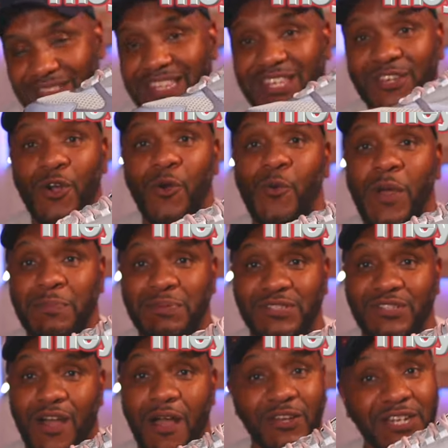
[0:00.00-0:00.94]
To your
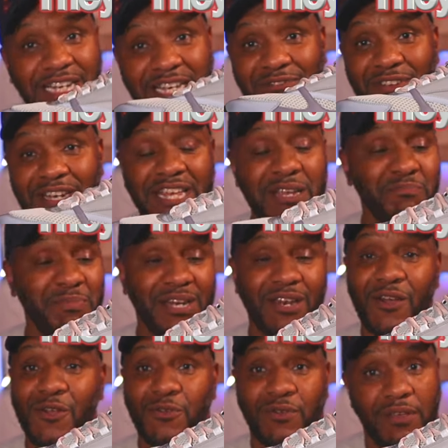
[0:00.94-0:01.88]
website, I'm going to leave a link
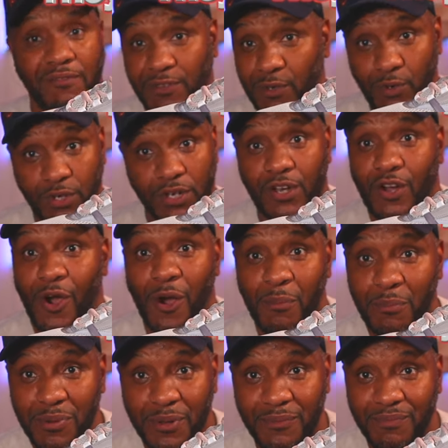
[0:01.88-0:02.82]
below if you want to
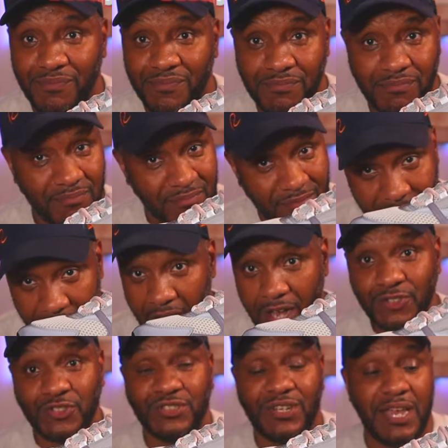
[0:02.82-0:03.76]
cop.
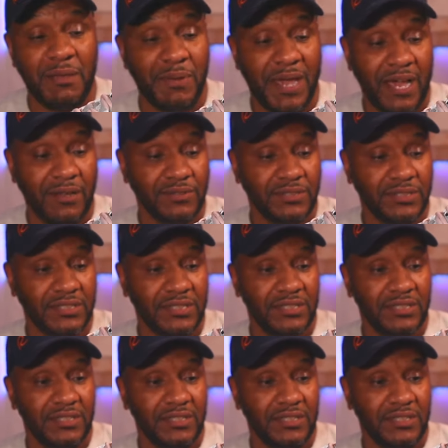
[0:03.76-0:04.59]
190 pounds.